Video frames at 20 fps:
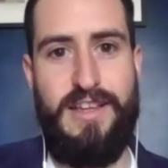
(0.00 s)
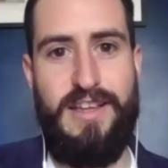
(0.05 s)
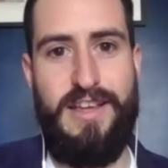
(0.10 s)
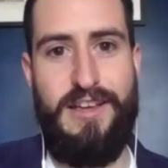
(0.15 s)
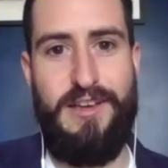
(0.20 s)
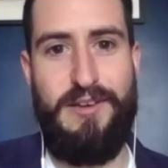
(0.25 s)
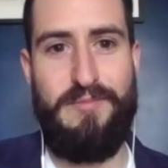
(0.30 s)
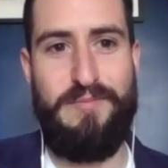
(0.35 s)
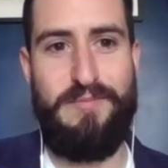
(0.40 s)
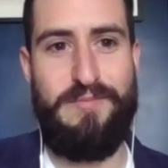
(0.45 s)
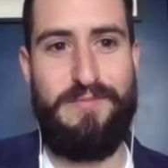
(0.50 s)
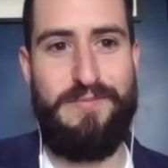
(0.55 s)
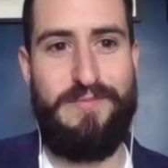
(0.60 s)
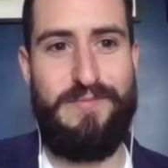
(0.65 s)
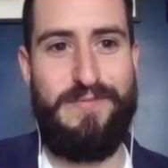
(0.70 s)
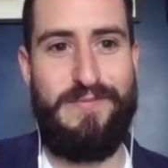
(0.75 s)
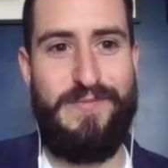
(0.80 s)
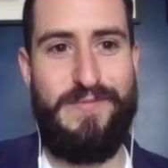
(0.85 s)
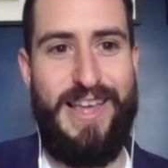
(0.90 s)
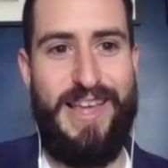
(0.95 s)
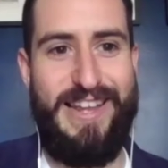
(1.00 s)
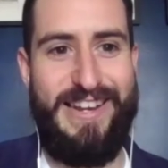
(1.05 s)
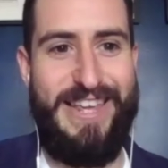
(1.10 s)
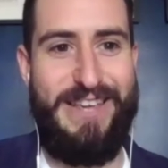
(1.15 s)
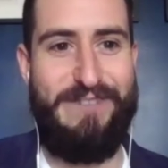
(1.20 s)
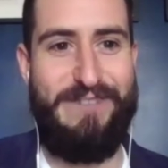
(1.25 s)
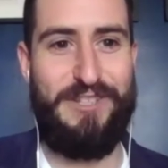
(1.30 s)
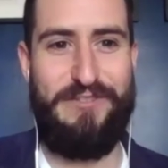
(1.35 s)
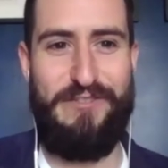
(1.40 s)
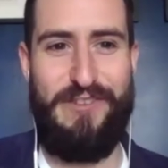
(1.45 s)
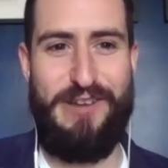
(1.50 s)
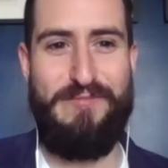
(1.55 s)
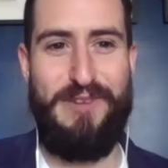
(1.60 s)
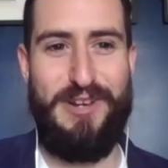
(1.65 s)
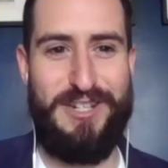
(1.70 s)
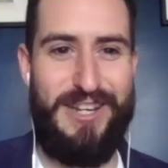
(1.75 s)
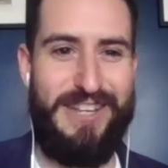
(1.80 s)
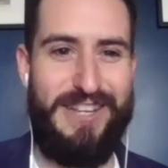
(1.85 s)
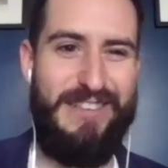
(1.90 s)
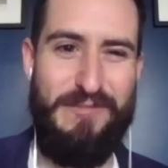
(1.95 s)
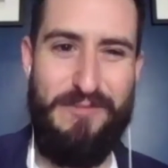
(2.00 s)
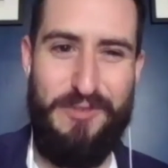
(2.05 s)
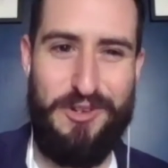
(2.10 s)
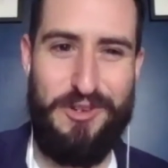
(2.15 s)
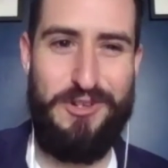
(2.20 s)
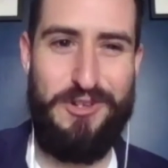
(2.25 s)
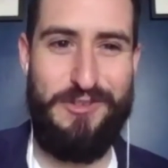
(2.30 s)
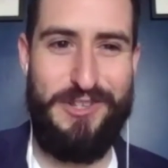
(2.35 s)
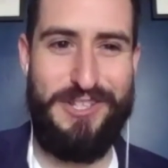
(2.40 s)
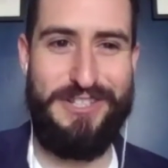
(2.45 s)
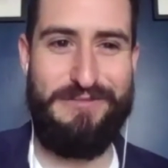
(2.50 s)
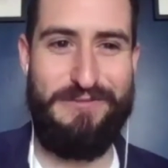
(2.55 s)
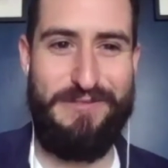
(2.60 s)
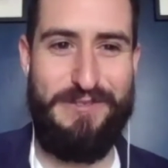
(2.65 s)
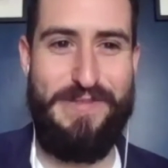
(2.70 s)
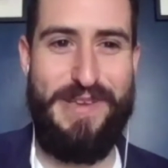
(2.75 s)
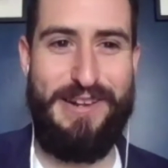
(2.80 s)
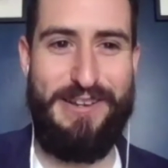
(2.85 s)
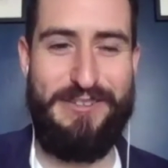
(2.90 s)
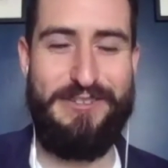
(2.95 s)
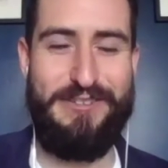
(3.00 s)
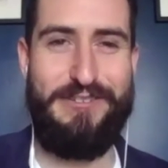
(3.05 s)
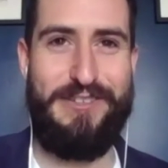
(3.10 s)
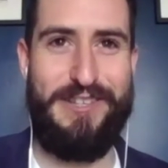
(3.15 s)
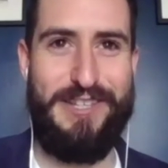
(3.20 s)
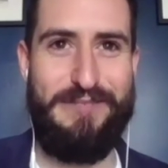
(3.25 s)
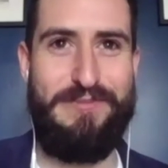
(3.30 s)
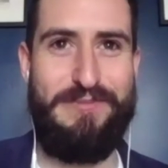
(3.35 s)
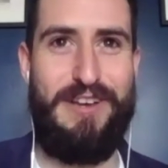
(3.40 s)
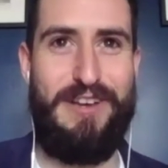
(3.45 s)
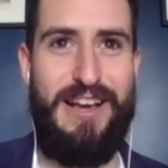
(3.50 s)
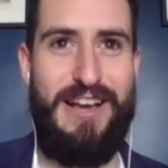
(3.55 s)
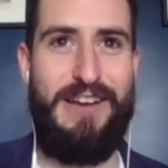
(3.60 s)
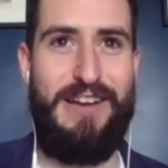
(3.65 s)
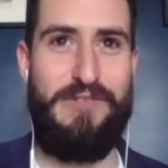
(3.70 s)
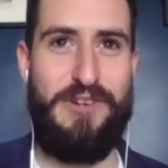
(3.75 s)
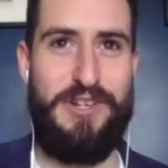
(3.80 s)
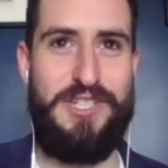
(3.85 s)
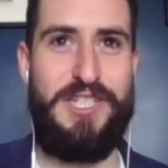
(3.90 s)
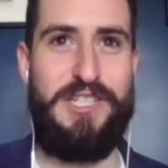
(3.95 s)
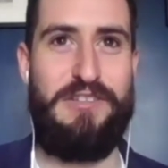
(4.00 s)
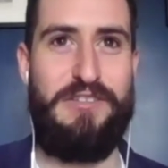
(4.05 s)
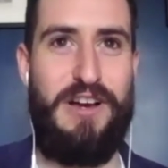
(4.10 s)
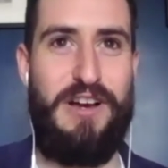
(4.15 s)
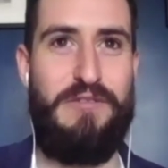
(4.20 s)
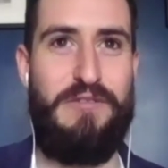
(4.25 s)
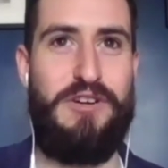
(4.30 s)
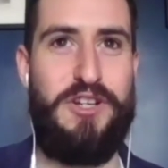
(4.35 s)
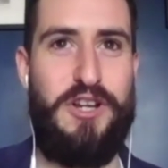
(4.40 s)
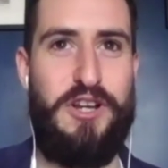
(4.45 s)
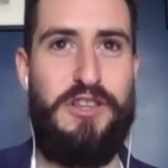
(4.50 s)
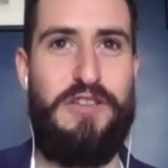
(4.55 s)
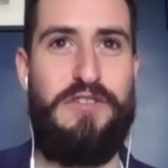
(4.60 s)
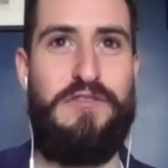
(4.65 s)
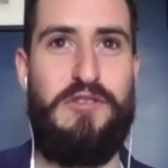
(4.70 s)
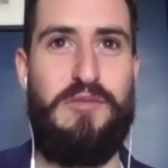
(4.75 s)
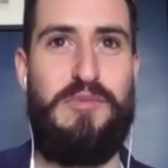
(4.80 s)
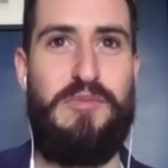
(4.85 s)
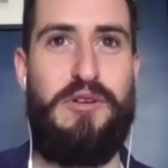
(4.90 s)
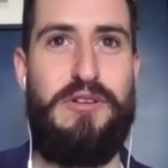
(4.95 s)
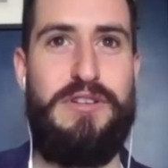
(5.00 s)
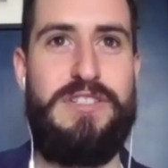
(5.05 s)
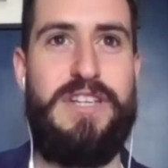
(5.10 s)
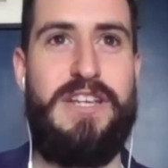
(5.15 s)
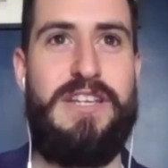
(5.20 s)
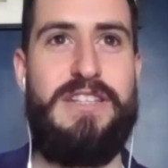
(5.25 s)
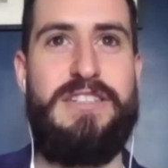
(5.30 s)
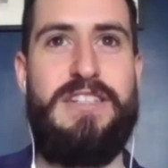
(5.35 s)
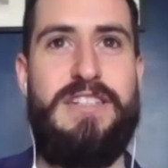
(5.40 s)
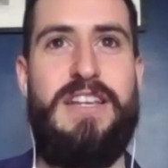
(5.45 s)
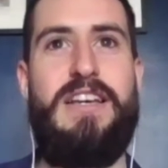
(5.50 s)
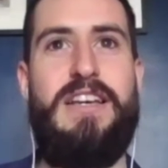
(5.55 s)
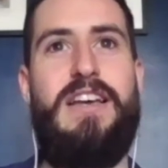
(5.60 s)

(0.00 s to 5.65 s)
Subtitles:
And he was very much like, I'm not sure we'll be able to do this, but I want to show you the full process.